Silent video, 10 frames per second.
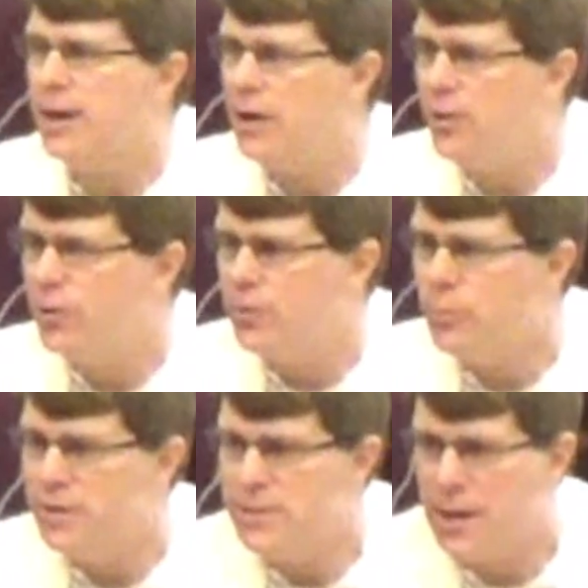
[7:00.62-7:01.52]
that I heard
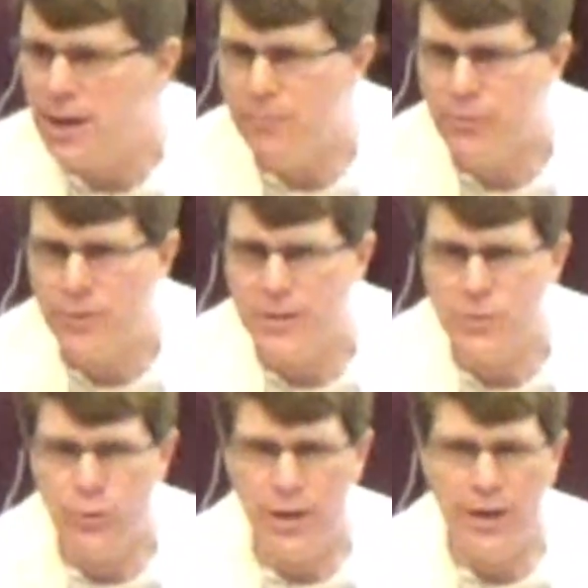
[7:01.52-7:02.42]
one time for the
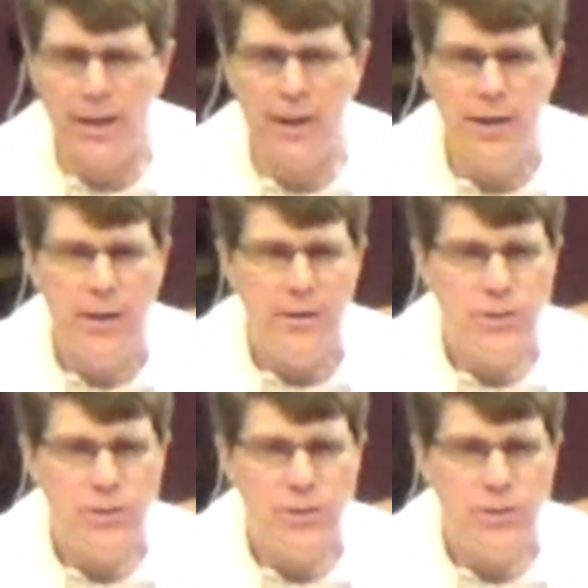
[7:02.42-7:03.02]
Trinity,